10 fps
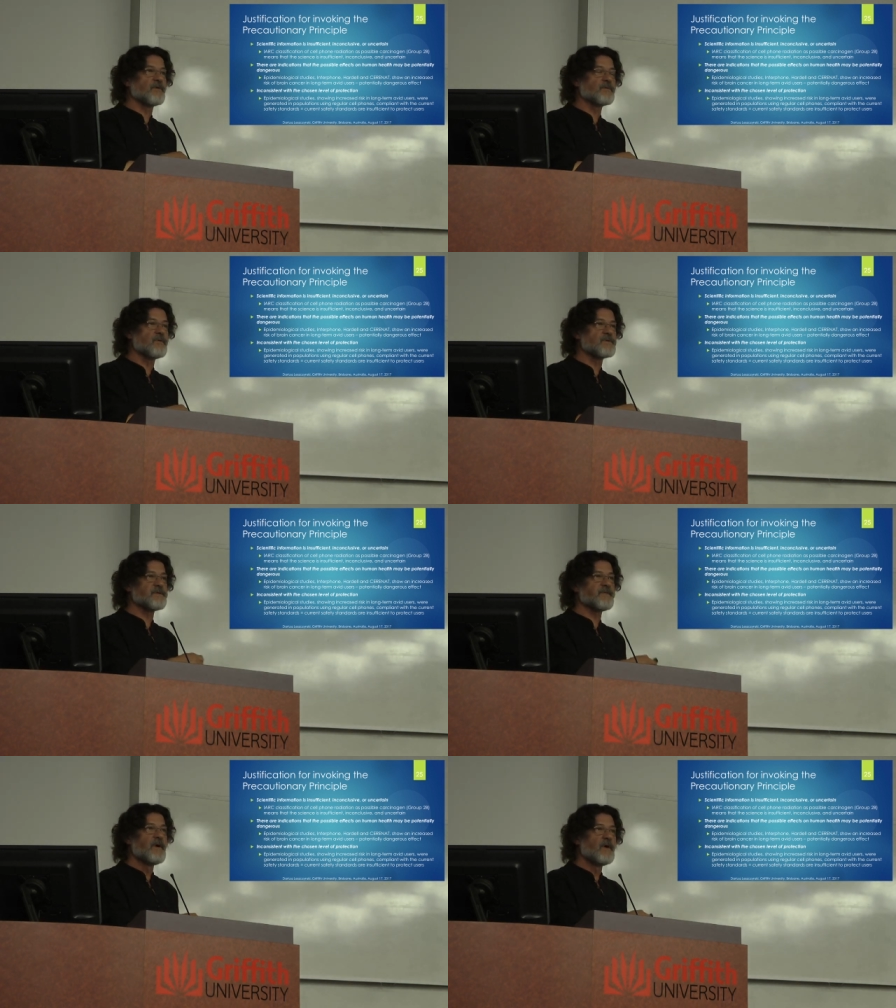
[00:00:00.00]

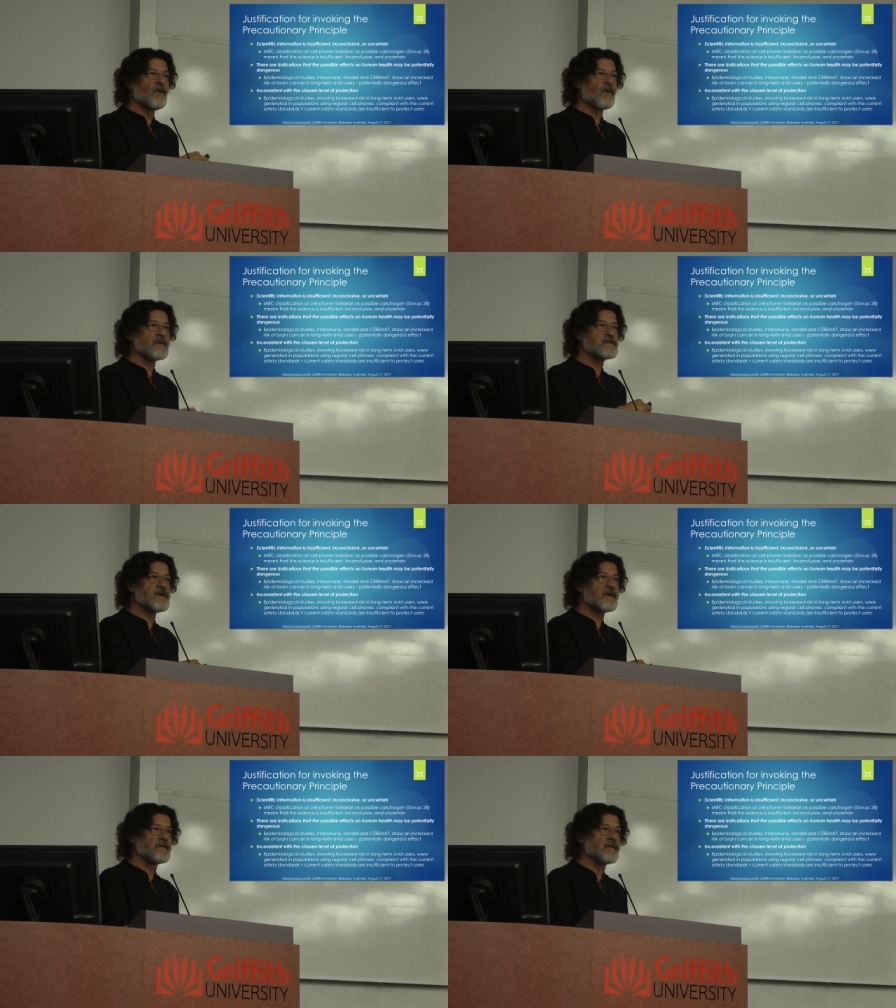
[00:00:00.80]
inconclusive, or
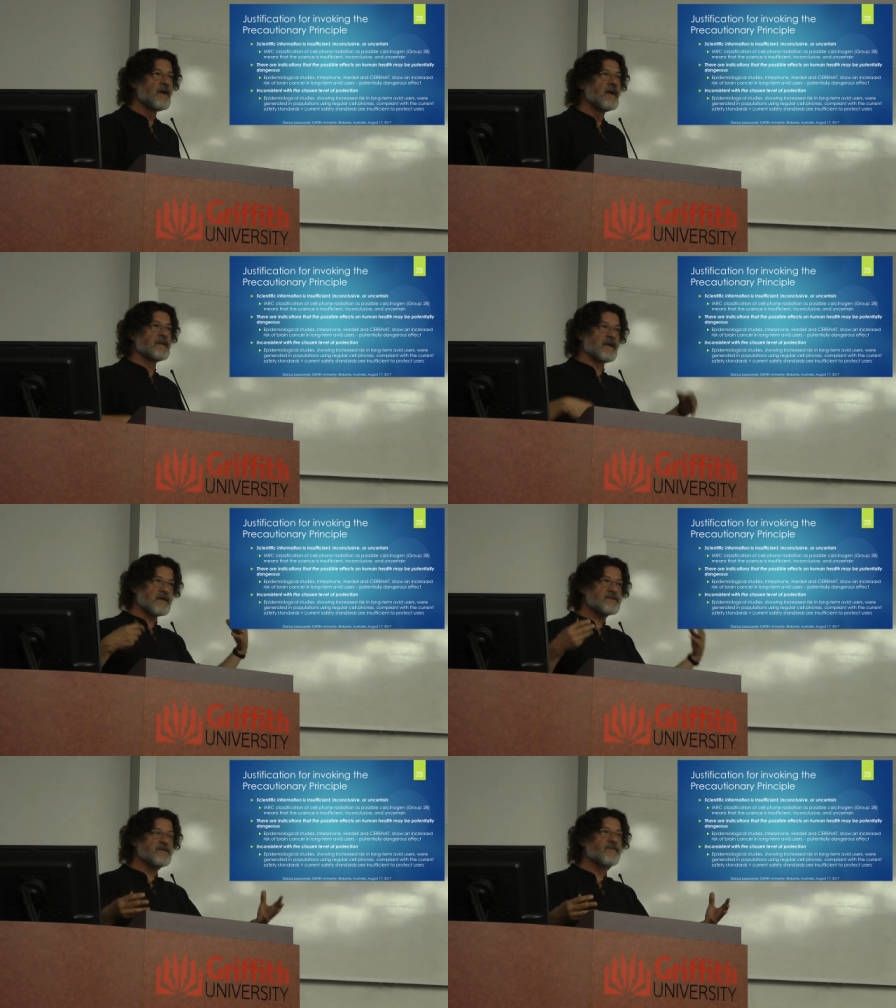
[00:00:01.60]
uncertain.
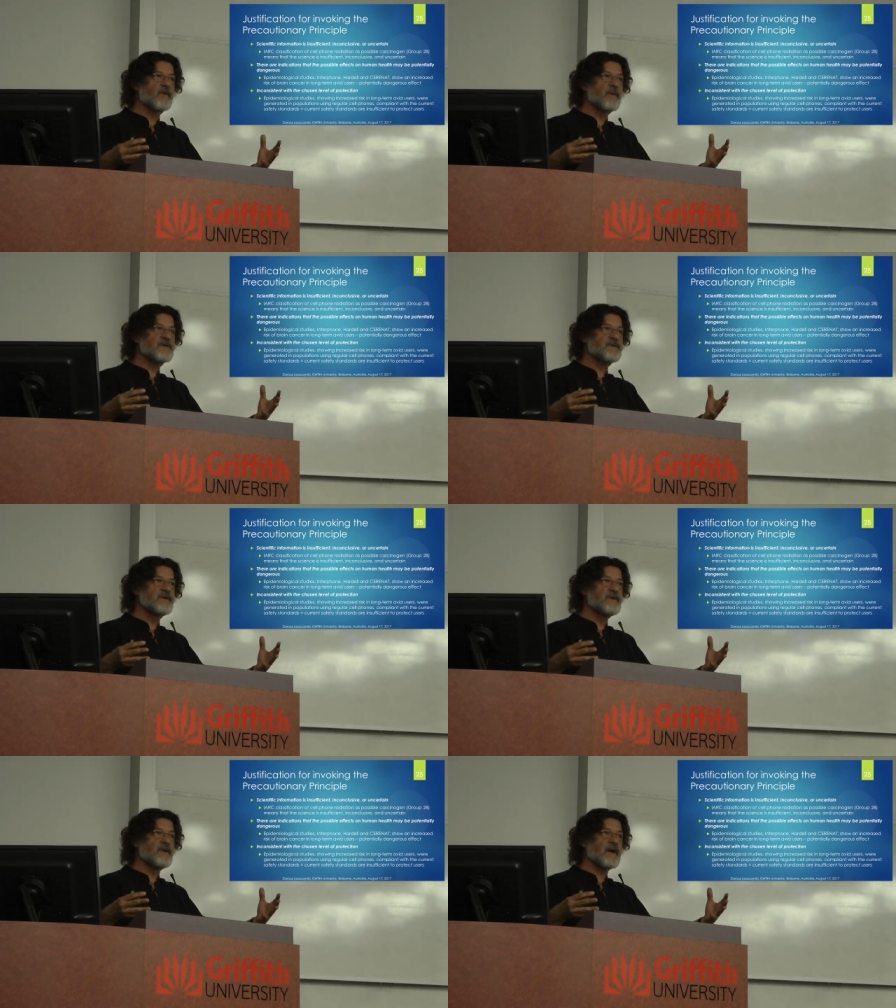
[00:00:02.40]
There is
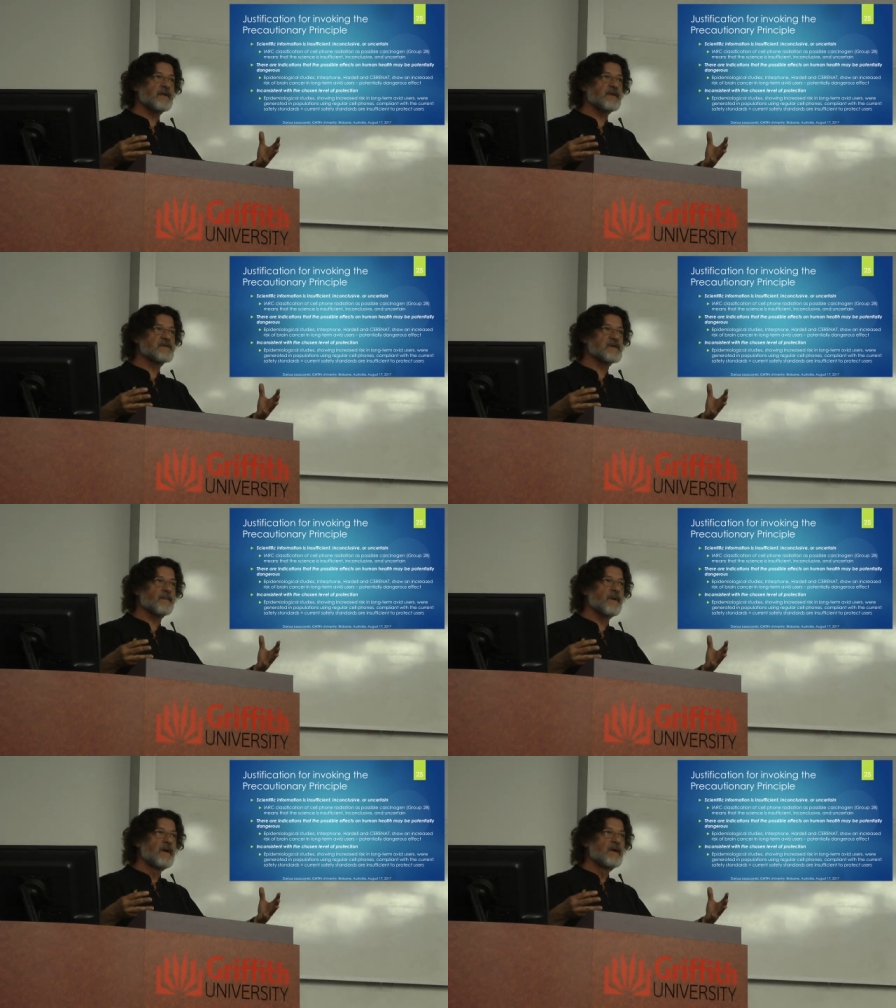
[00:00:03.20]
information indicating
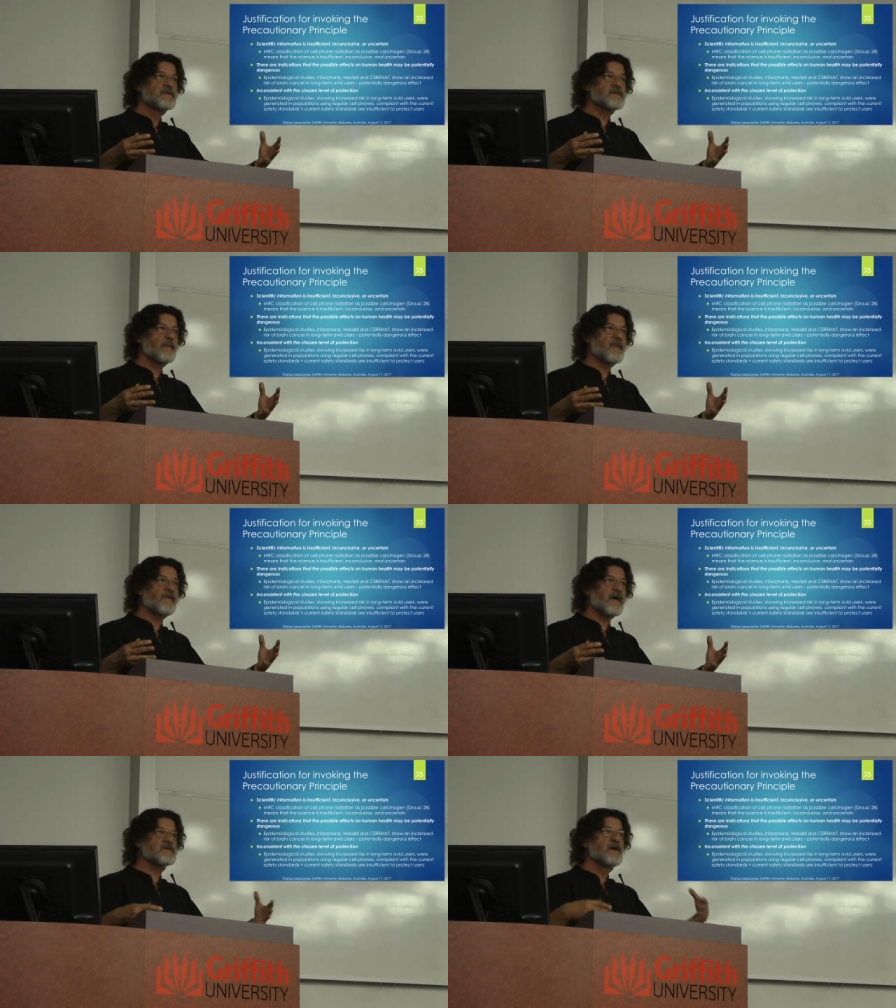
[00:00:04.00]
some,
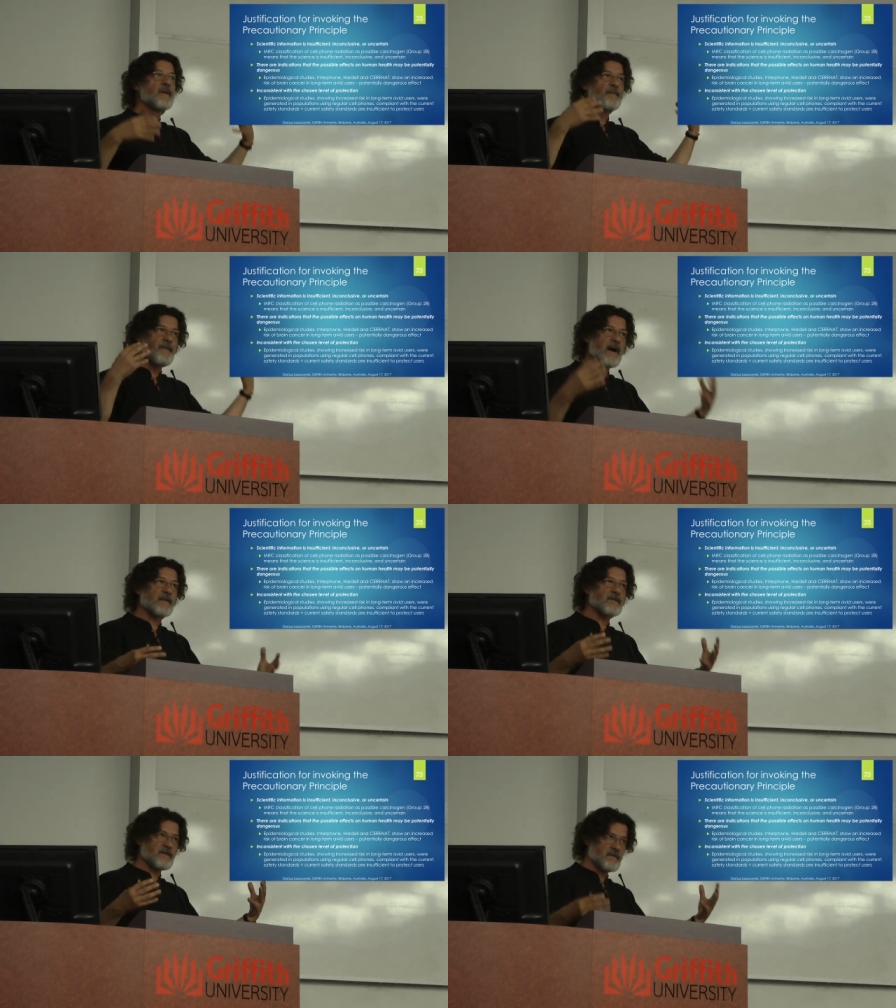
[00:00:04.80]
some effects,
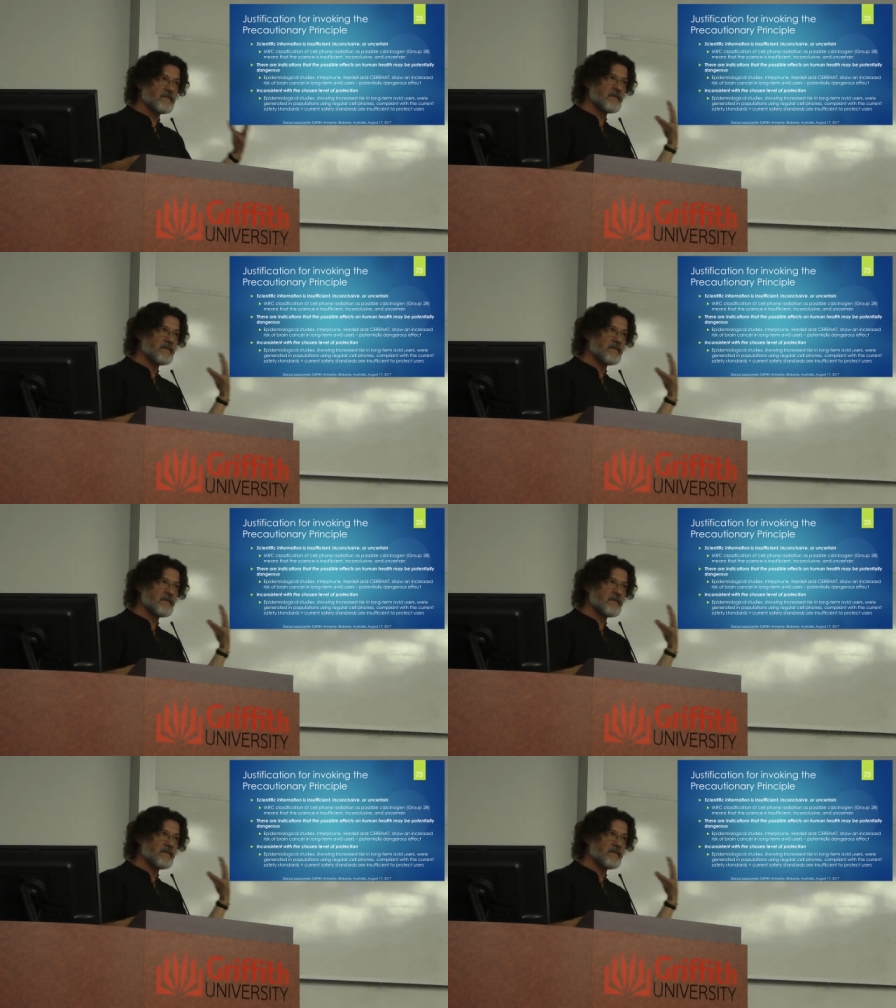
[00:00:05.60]
but,